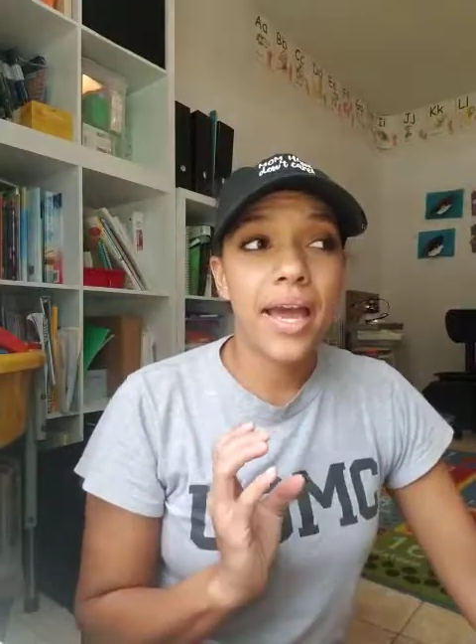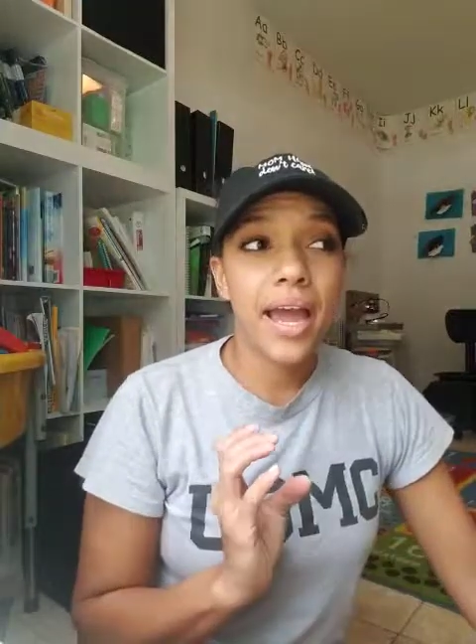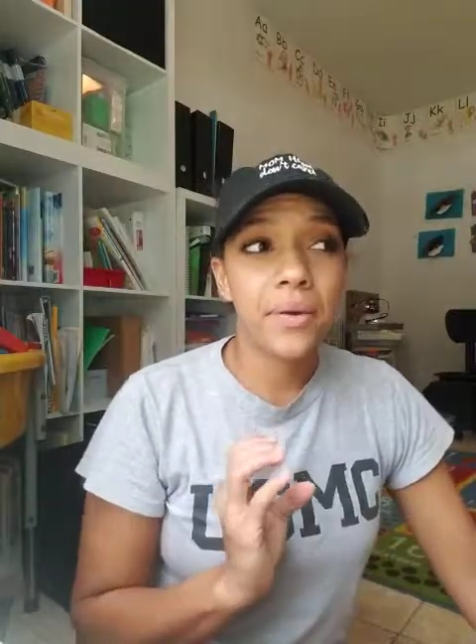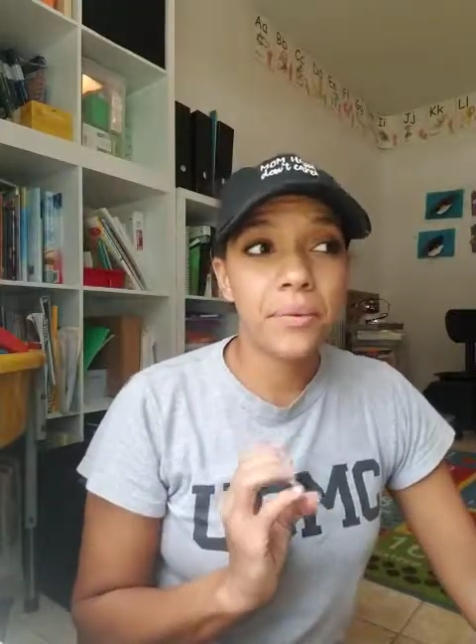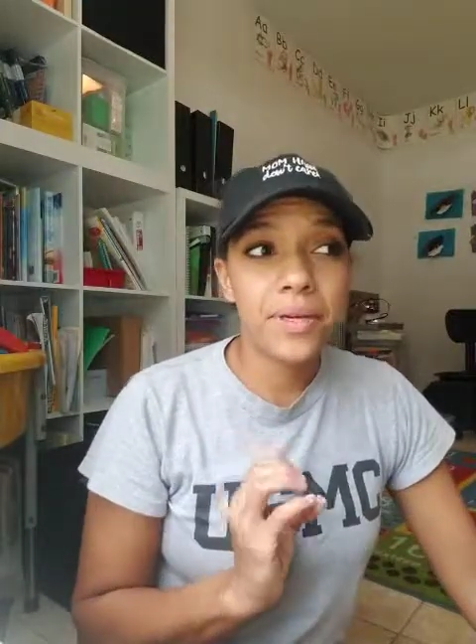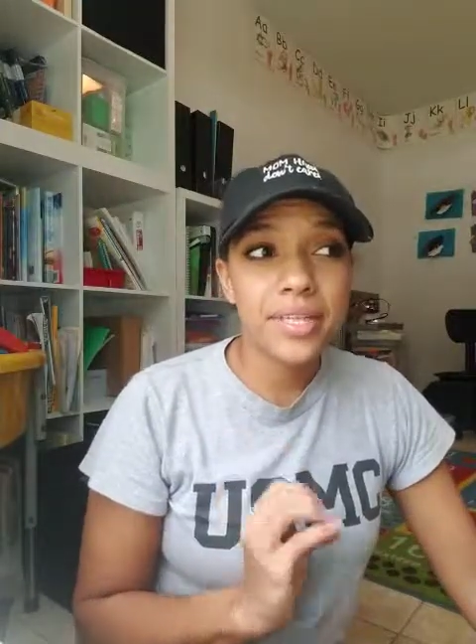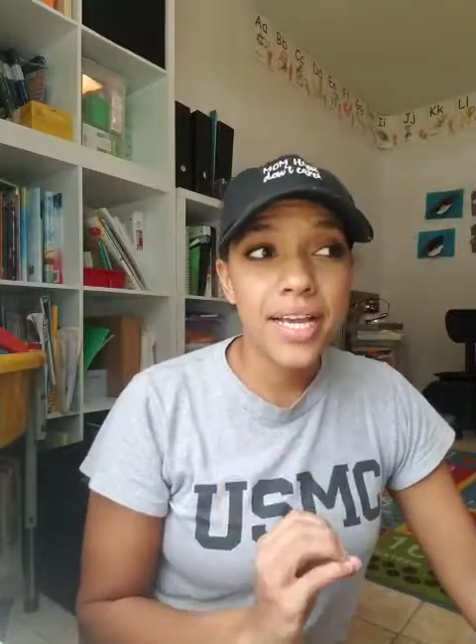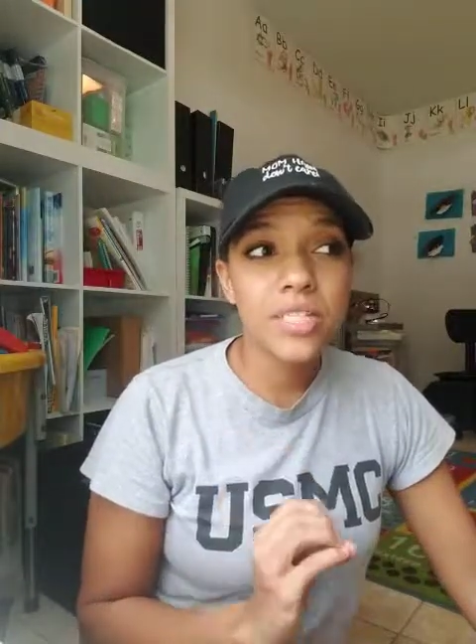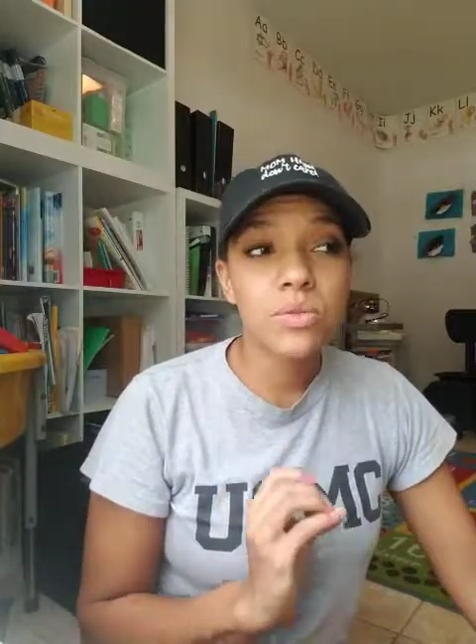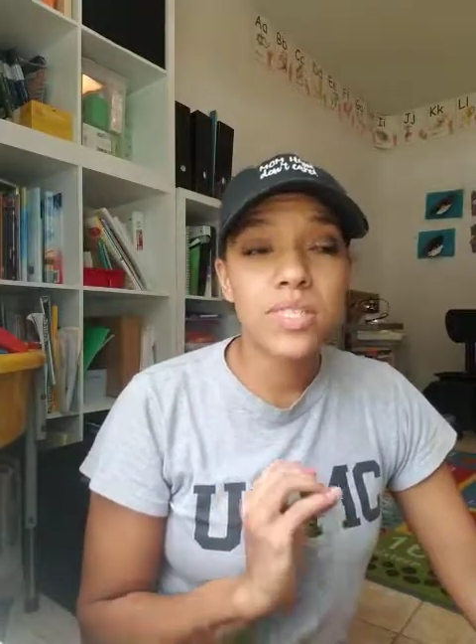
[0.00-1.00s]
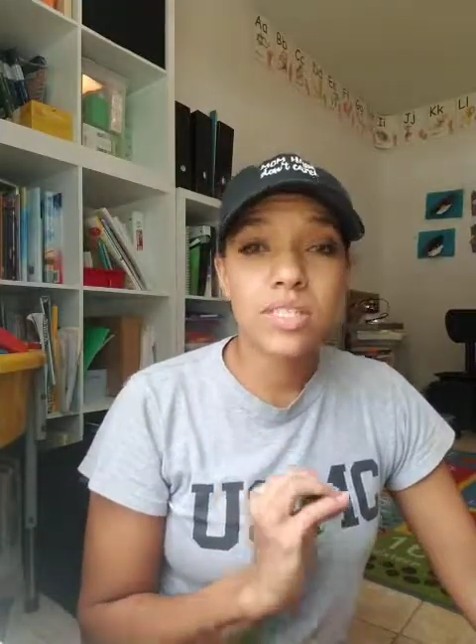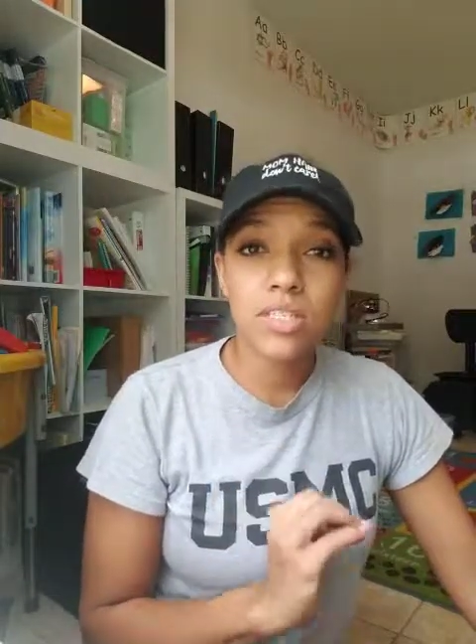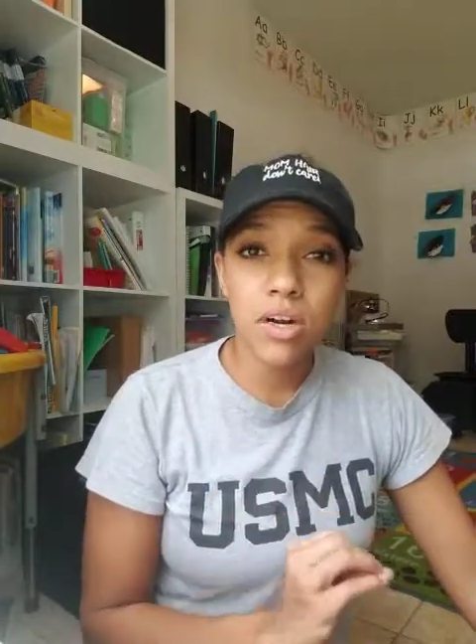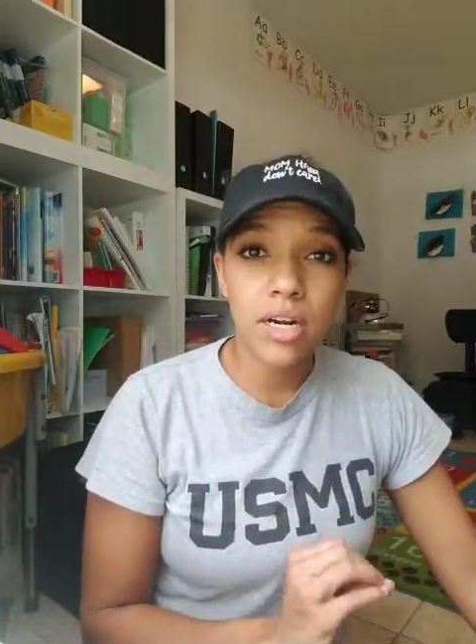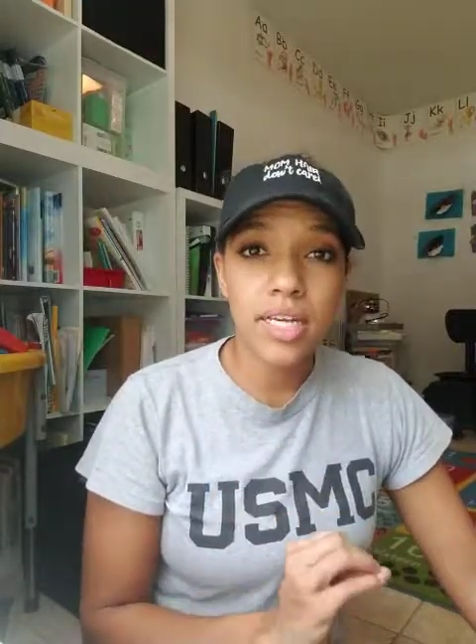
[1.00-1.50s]
I realized when we
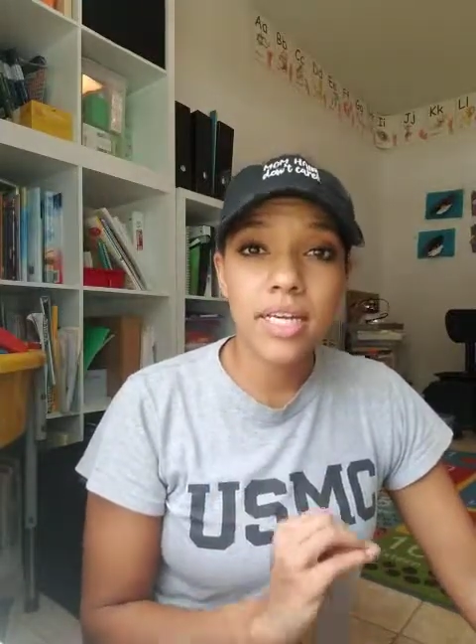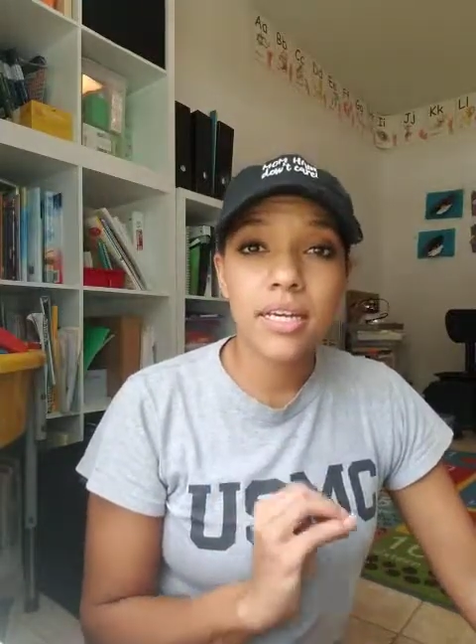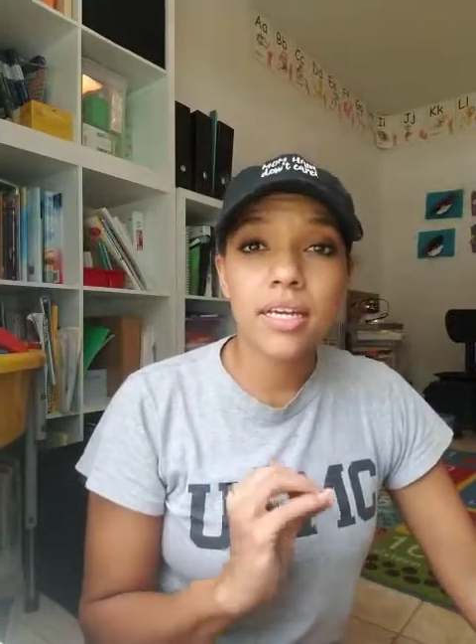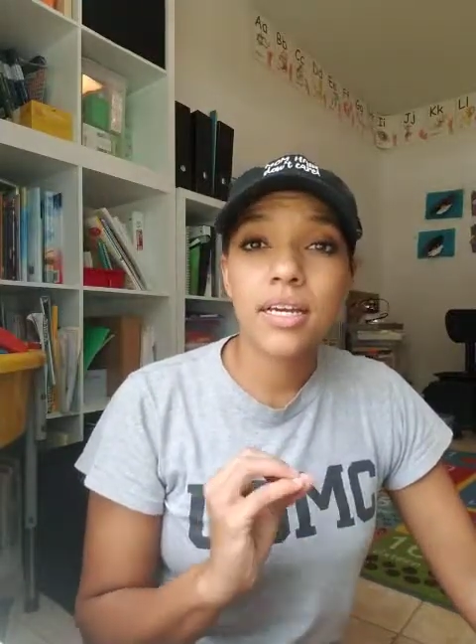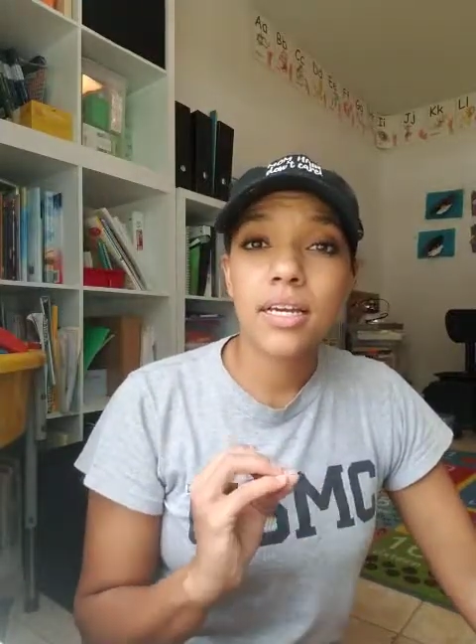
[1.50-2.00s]
started